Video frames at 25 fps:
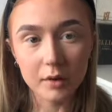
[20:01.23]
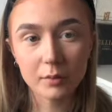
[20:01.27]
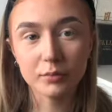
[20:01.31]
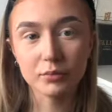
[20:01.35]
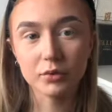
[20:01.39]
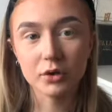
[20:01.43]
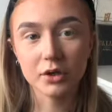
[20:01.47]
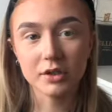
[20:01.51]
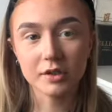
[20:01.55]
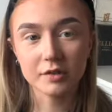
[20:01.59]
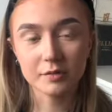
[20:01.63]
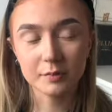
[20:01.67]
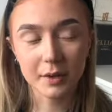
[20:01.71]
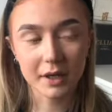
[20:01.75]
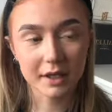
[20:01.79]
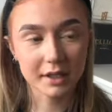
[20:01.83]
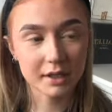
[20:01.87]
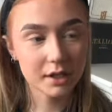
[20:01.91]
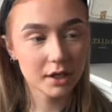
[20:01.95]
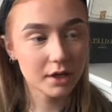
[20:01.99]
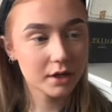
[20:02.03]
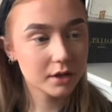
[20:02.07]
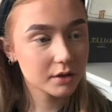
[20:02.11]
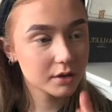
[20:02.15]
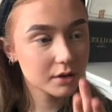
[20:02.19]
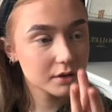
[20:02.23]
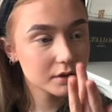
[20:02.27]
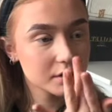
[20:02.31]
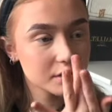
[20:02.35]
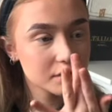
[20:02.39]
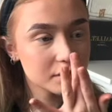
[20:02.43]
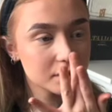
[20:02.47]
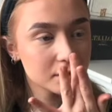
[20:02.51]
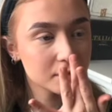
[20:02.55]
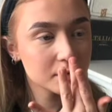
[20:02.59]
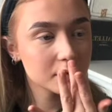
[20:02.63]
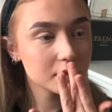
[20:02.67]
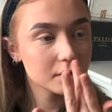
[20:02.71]
bridge of my
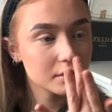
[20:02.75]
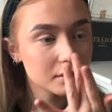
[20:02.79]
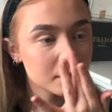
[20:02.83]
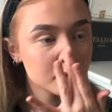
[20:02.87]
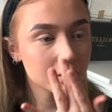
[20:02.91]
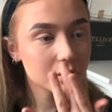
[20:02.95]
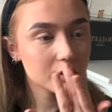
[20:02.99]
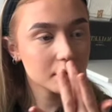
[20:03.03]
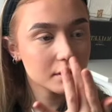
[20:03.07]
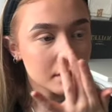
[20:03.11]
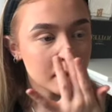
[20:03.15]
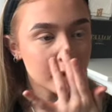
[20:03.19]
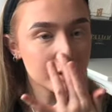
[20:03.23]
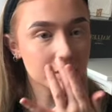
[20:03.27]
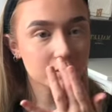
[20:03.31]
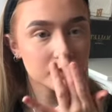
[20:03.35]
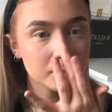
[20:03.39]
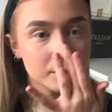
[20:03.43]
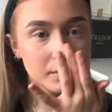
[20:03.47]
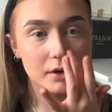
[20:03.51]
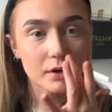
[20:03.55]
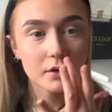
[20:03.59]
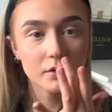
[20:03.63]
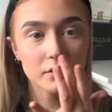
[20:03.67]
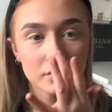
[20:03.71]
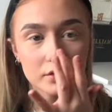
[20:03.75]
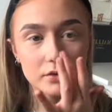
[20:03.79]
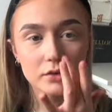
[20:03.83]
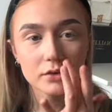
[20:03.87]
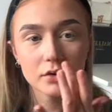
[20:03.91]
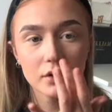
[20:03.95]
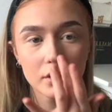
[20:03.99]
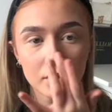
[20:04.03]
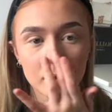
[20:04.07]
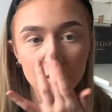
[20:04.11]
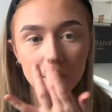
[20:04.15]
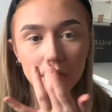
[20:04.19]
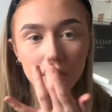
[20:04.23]
nose, a little bit on the
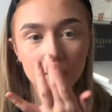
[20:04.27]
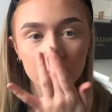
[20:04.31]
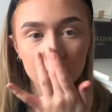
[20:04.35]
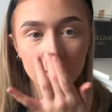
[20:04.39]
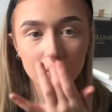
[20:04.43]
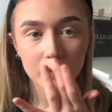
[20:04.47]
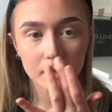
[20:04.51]
top.